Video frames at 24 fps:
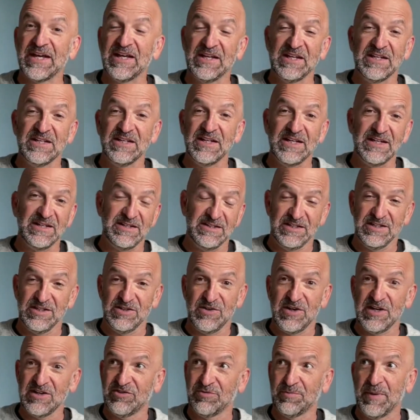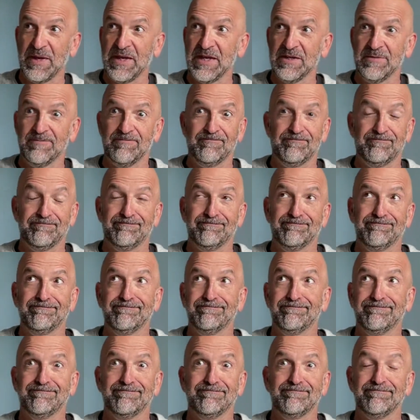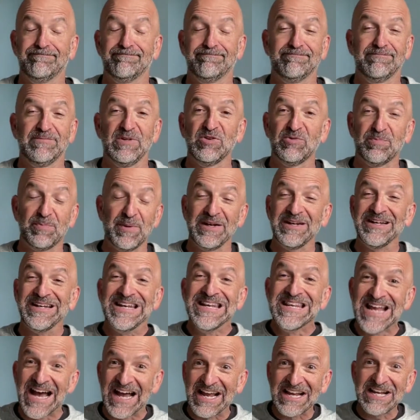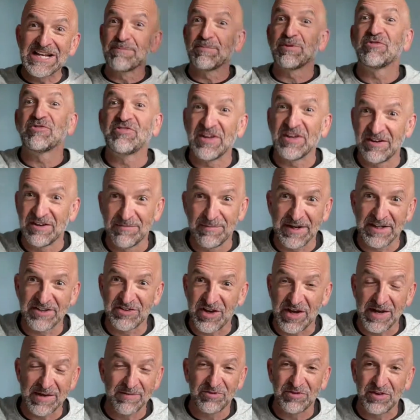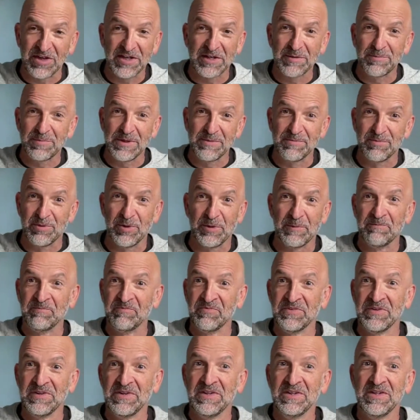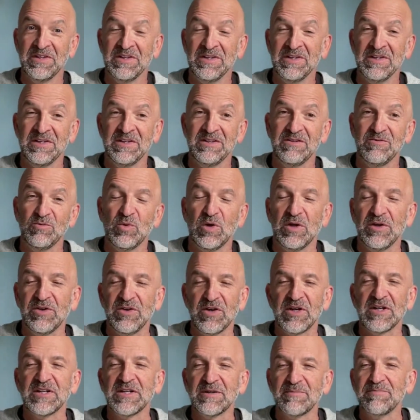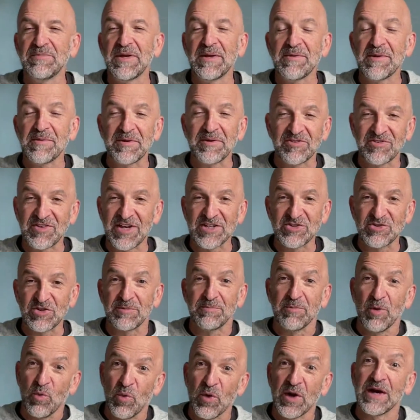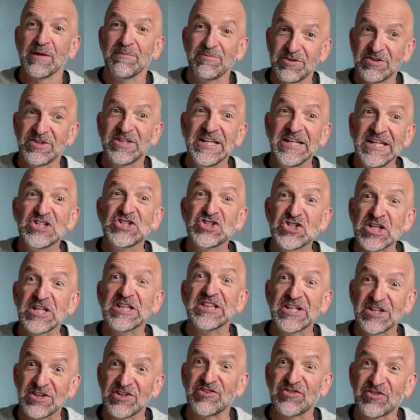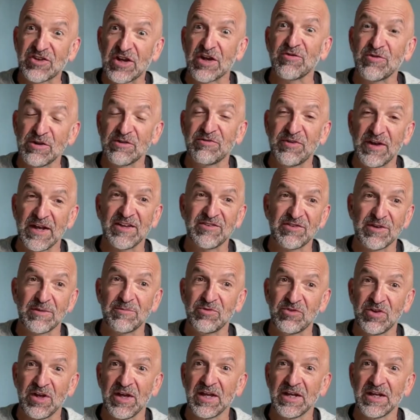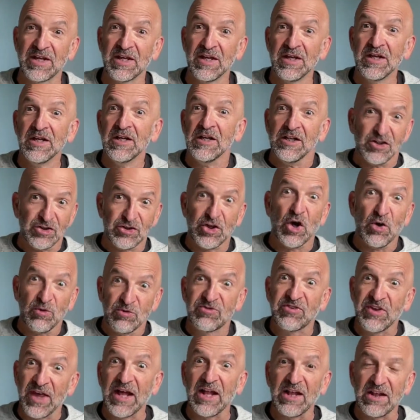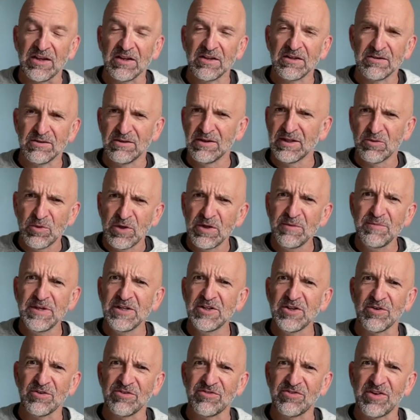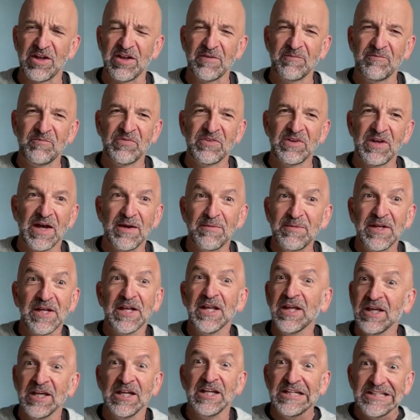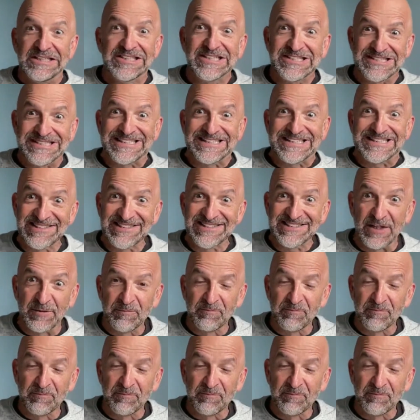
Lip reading: And then, I spend 90% of my time saying to people, well, no, maybe I'm exaggerating, but when I'm teaching the discovery phase, I'm saying, don't sell. They're like, what do you mean don't sell? I mean, just listen.